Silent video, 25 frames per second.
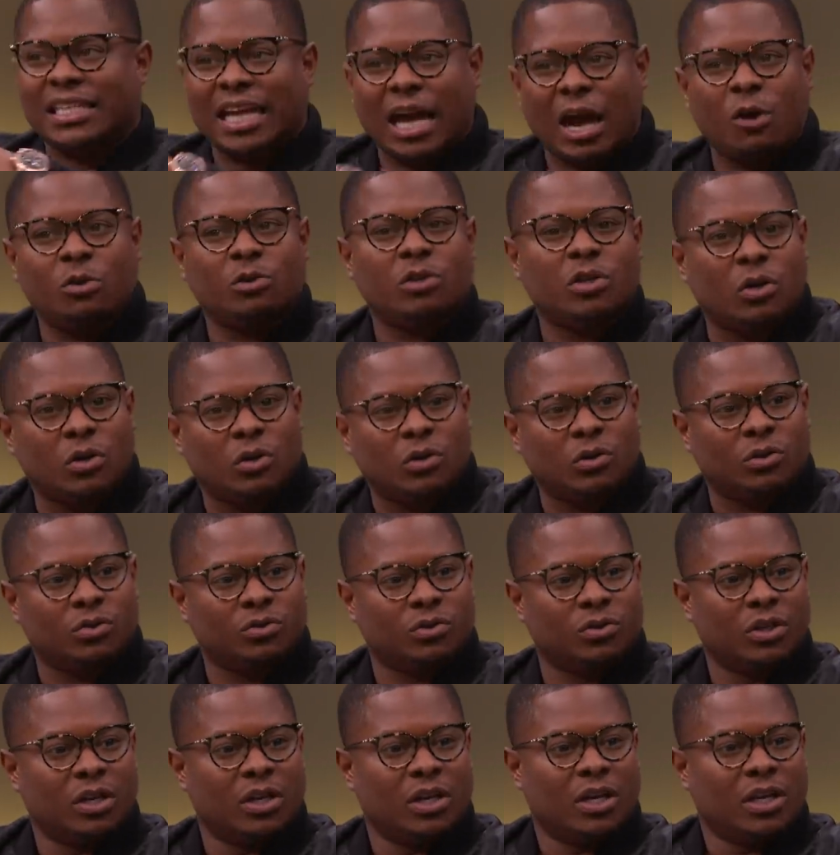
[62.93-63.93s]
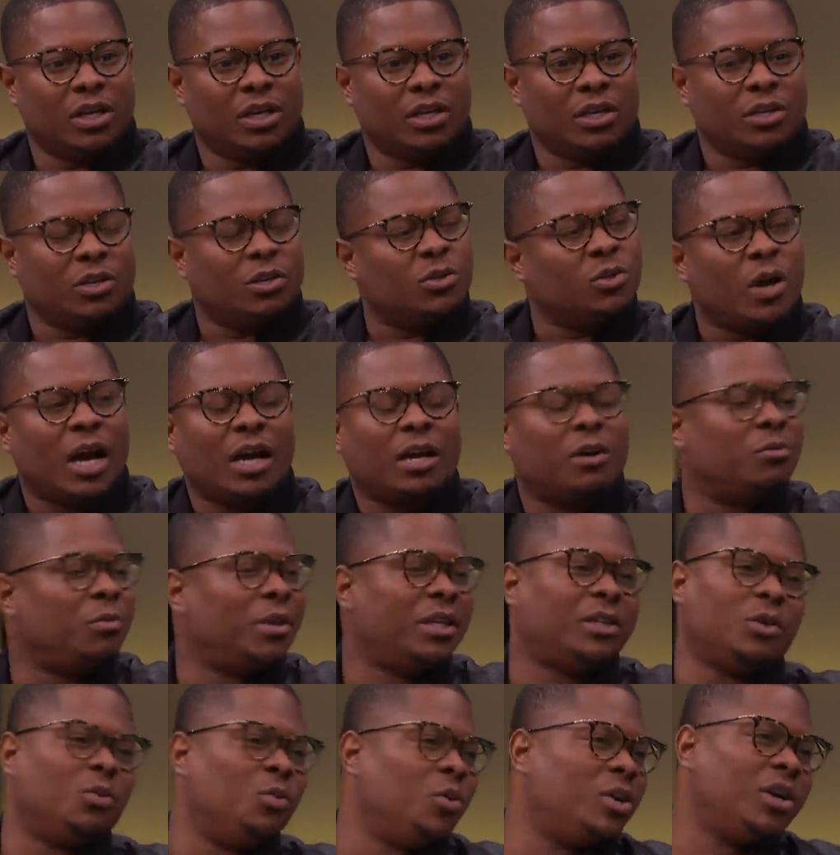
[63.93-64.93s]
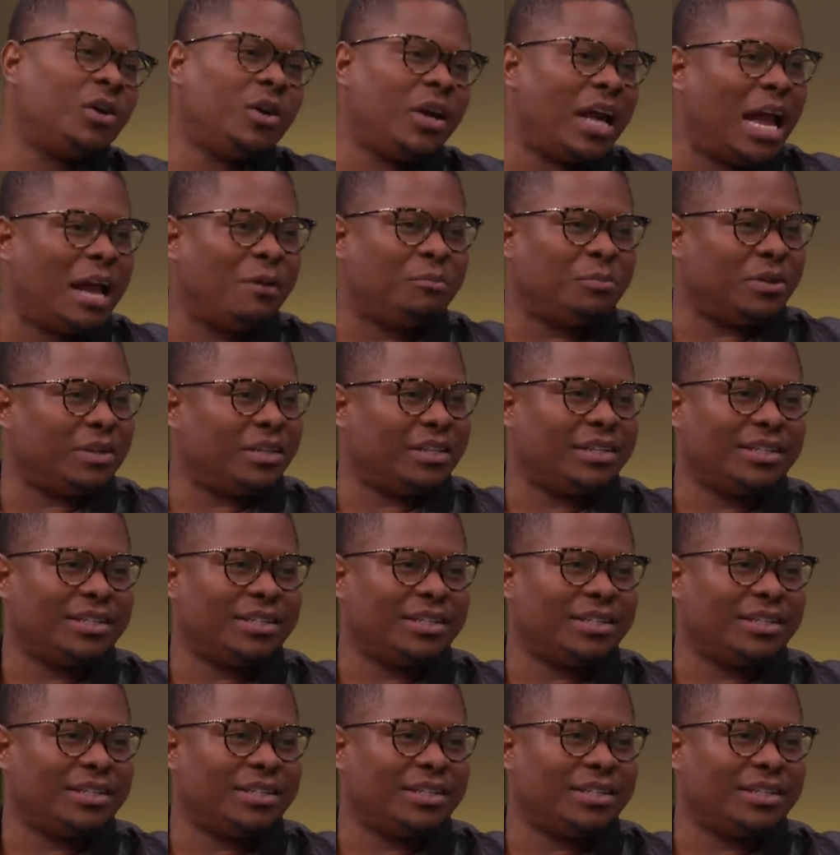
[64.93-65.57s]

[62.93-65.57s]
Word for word: household, you know, I could make the world happy.